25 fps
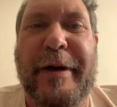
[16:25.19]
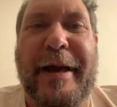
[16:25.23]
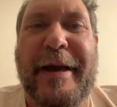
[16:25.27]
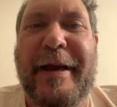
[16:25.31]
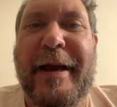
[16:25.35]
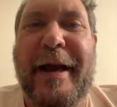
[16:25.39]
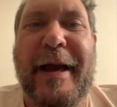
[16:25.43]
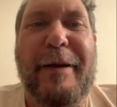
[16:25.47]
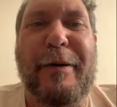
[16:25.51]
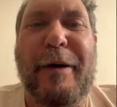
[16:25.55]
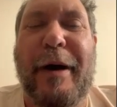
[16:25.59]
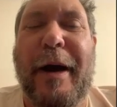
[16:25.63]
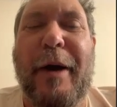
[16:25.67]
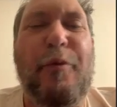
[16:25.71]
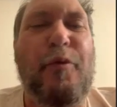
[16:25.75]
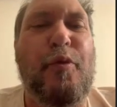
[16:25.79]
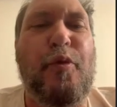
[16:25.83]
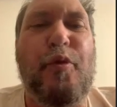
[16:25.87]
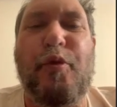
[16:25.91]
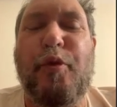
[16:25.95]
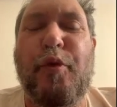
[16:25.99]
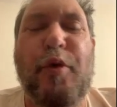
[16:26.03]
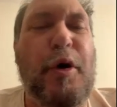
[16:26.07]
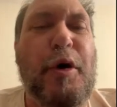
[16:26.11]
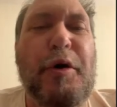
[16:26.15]
I, I, I
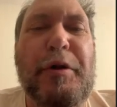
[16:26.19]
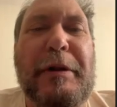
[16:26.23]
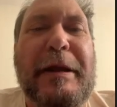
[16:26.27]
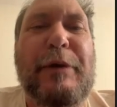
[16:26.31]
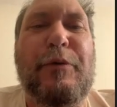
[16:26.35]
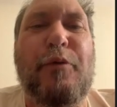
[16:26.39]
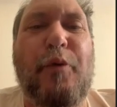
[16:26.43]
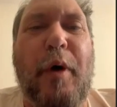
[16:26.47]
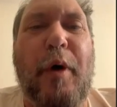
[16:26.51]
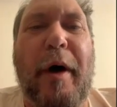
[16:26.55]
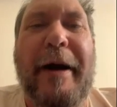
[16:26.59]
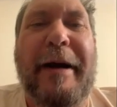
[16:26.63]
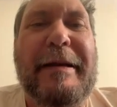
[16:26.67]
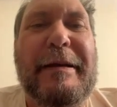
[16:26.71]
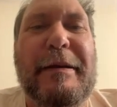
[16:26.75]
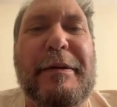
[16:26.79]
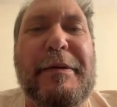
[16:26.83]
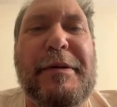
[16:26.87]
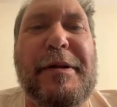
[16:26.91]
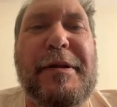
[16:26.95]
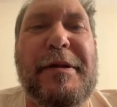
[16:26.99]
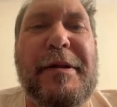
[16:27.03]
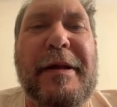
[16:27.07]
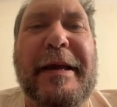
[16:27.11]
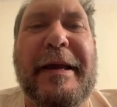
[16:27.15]
really wanted to
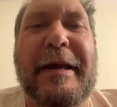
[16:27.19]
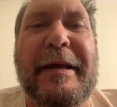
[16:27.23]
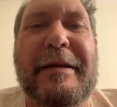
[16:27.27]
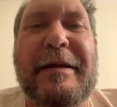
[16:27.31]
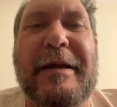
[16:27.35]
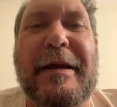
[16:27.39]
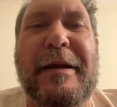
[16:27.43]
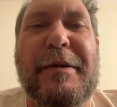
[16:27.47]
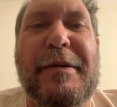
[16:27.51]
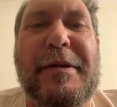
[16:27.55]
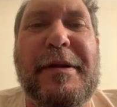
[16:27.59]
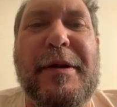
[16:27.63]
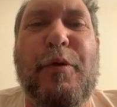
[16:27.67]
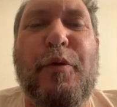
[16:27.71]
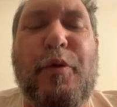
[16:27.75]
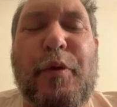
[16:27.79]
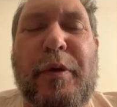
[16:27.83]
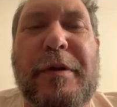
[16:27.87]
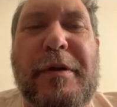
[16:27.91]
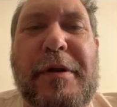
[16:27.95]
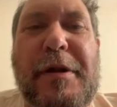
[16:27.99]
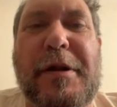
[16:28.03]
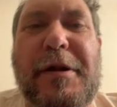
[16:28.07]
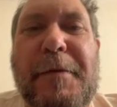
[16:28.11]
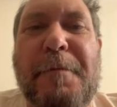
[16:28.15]
see it because it
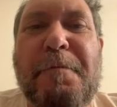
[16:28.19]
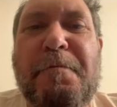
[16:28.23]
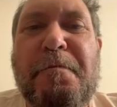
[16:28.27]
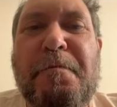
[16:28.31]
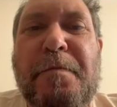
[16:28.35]
was